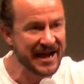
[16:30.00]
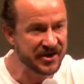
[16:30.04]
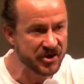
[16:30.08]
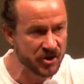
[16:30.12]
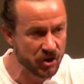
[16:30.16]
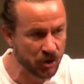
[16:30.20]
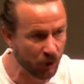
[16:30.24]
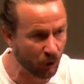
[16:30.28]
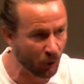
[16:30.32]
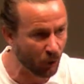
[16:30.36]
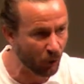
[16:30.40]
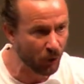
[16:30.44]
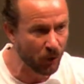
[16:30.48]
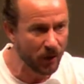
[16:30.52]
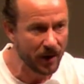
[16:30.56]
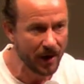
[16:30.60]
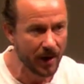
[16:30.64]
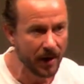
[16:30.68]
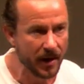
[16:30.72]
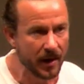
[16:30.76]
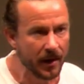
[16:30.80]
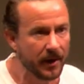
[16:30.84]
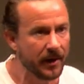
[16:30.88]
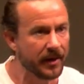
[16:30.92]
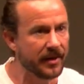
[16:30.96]
knew
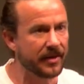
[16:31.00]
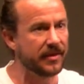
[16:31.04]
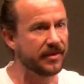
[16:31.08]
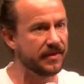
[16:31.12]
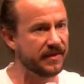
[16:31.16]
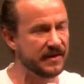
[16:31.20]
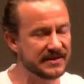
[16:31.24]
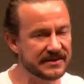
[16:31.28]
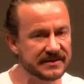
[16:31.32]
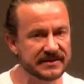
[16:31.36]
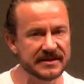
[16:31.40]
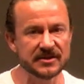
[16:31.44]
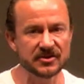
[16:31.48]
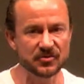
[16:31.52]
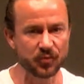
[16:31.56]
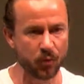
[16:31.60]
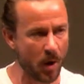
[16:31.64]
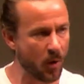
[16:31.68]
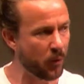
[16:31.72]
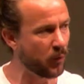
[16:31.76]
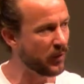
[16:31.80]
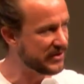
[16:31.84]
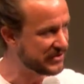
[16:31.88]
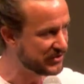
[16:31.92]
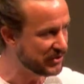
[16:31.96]
this is what
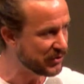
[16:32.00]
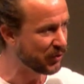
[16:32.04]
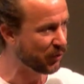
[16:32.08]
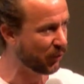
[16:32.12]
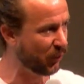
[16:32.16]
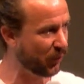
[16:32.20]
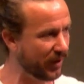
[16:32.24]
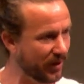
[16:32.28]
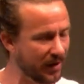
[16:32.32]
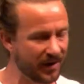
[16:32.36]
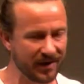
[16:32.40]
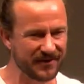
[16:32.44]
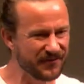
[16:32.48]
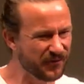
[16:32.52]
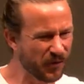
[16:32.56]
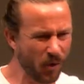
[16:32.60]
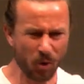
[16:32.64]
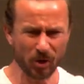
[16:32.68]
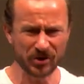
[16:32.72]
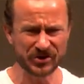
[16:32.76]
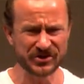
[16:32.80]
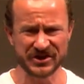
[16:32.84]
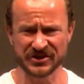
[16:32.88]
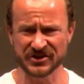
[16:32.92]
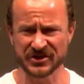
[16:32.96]
we do. And of
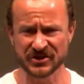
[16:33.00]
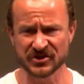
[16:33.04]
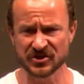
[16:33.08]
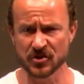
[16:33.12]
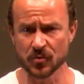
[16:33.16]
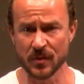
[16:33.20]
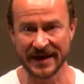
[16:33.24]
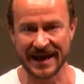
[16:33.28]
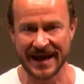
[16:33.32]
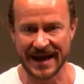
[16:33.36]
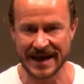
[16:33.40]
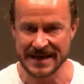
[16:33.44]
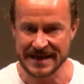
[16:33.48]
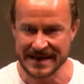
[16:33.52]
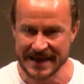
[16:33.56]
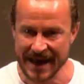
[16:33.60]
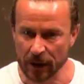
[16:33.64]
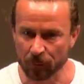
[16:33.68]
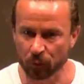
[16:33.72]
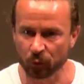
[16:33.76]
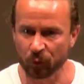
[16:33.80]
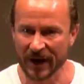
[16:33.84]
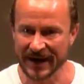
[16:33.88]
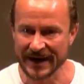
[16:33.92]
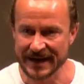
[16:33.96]
course, she's just doing it. And yet
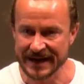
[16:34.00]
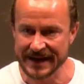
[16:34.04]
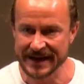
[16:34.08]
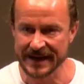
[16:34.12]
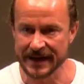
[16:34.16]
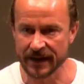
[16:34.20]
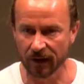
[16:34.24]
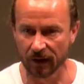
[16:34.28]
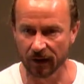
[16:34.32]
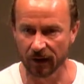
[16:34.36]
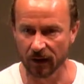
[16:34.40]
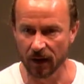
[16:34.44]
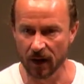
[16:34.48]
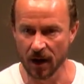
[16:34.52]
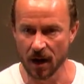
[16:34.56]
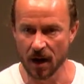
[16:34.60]
right here,